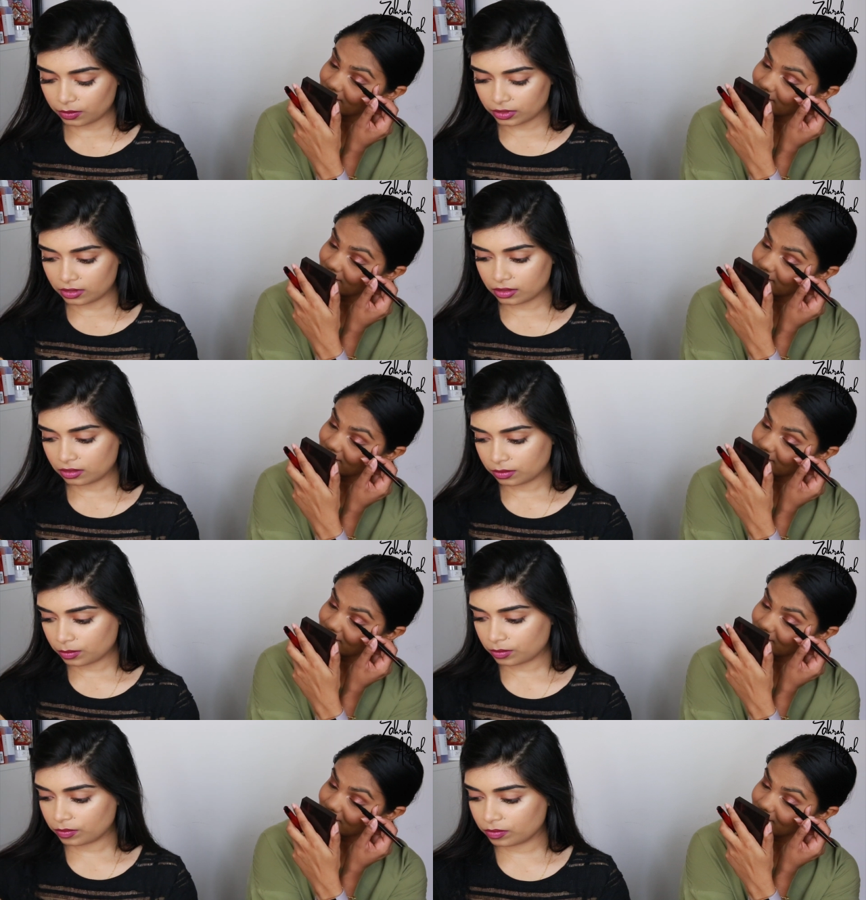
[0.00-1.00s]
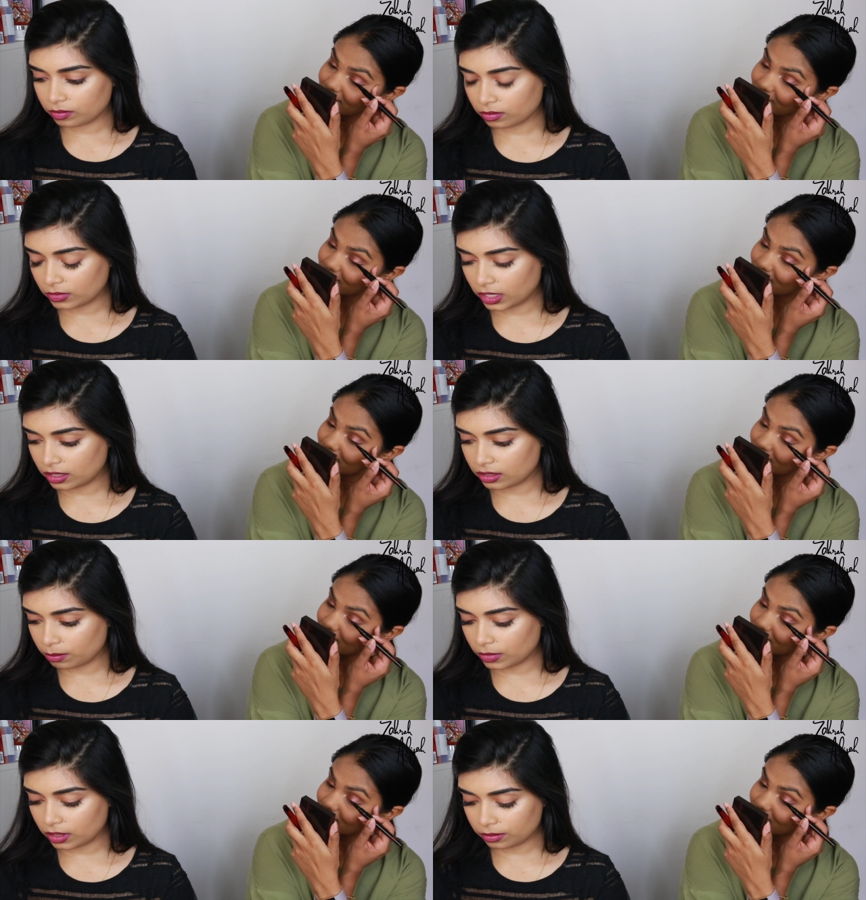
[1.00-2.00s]
Speaker 1: I would do
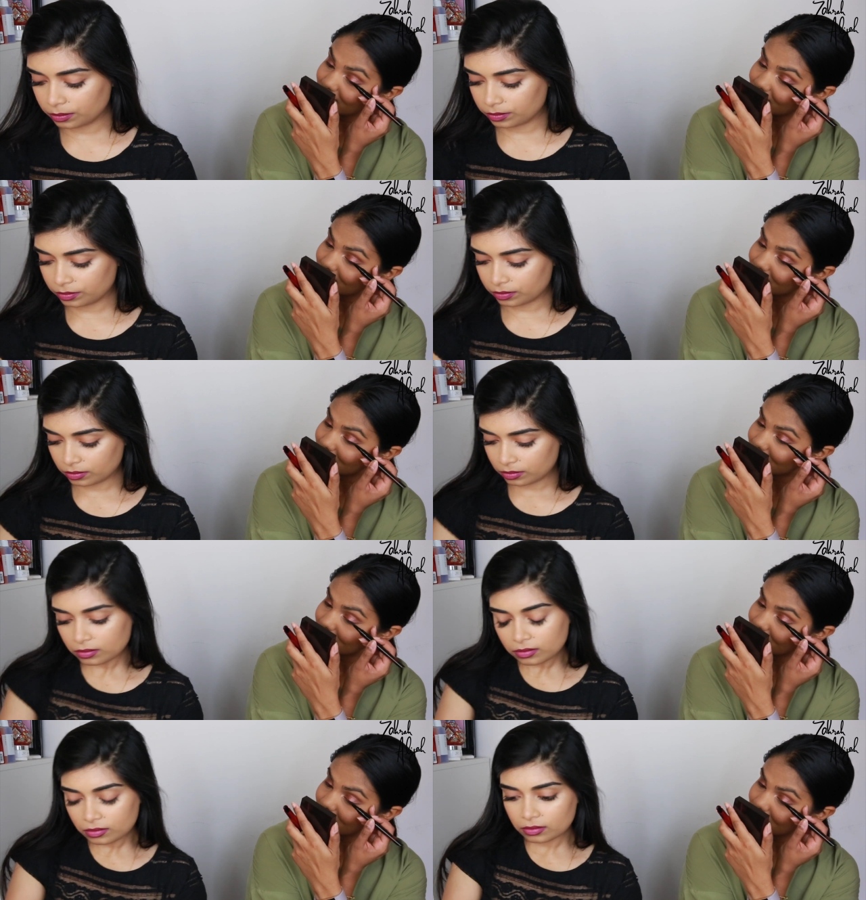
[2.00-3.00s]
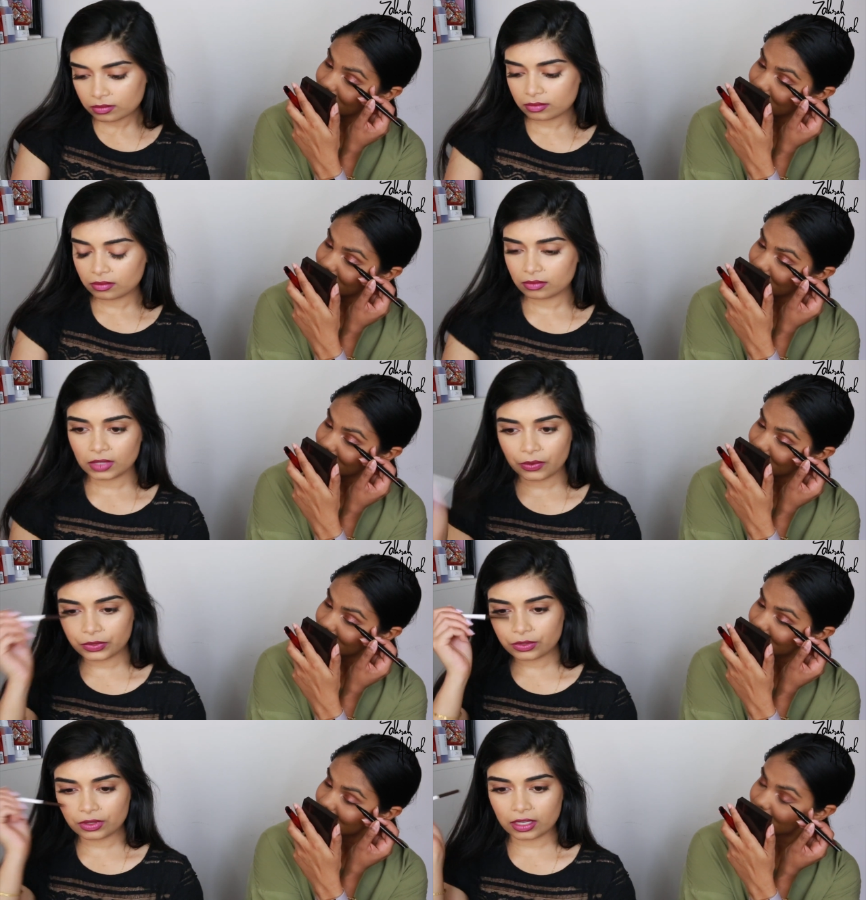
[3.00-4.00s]
something. Yeah, I
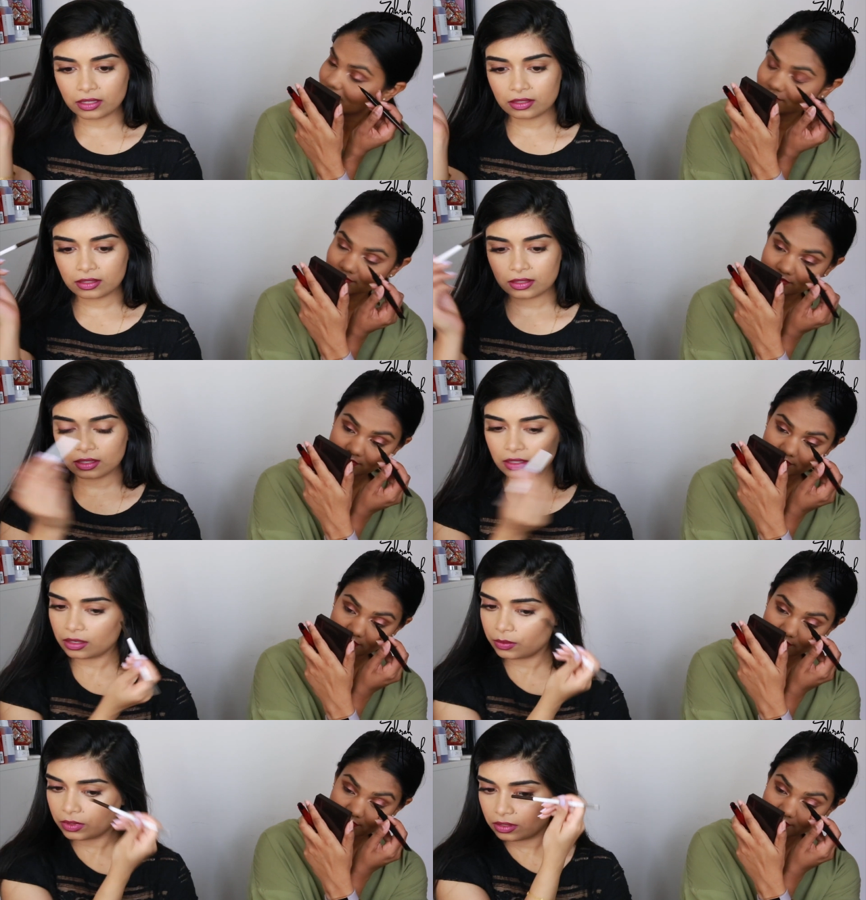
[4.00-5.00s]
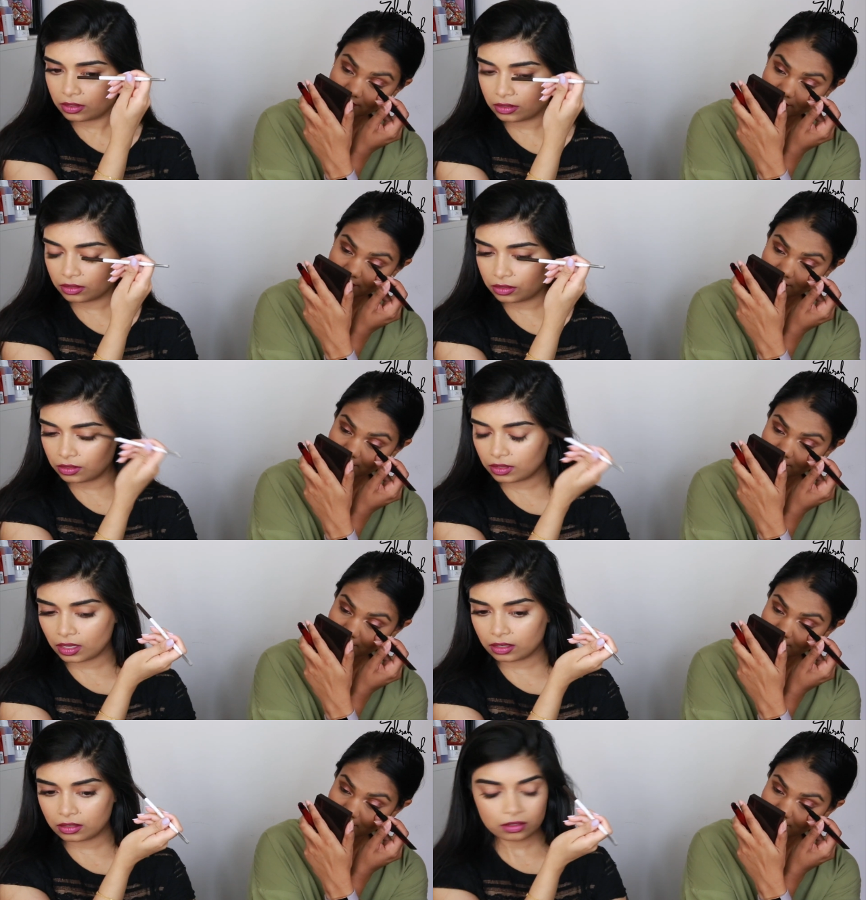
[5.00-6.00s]
would do this and then I would do that.